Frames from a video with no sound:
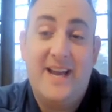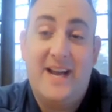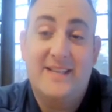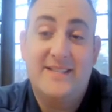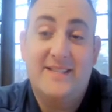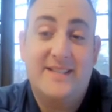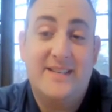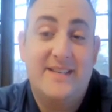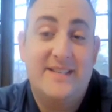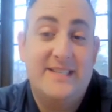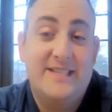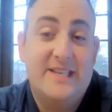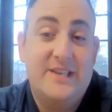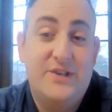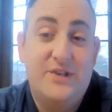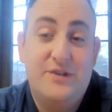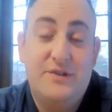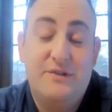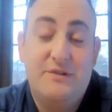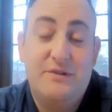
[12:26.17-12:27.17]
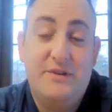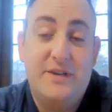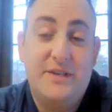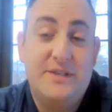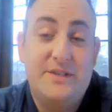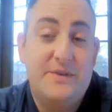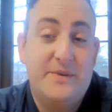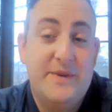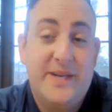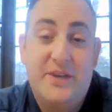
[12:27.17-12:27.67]
has continued
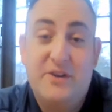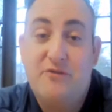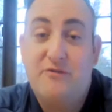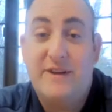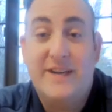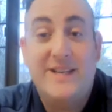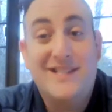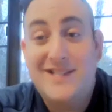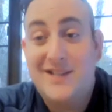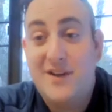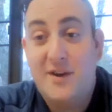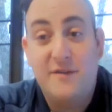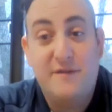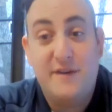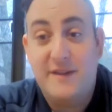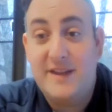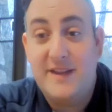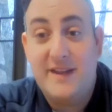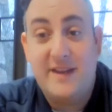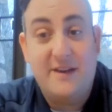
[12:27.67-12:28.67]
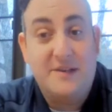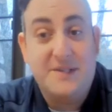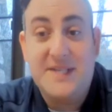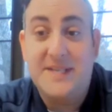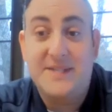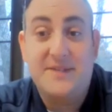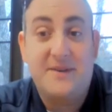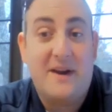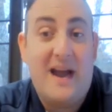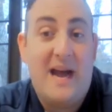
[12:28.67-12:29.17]
to increase over the years
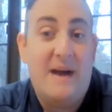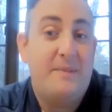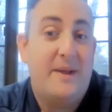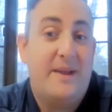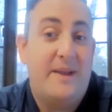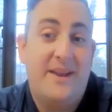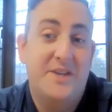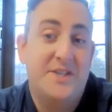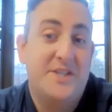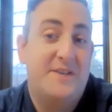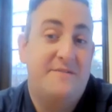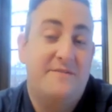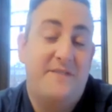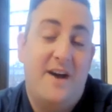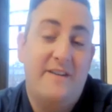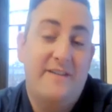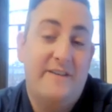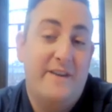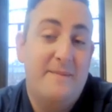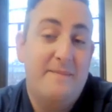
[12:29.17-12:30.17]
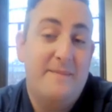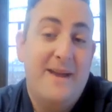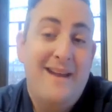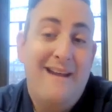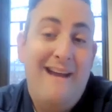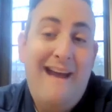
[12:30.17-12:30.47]
as our application volume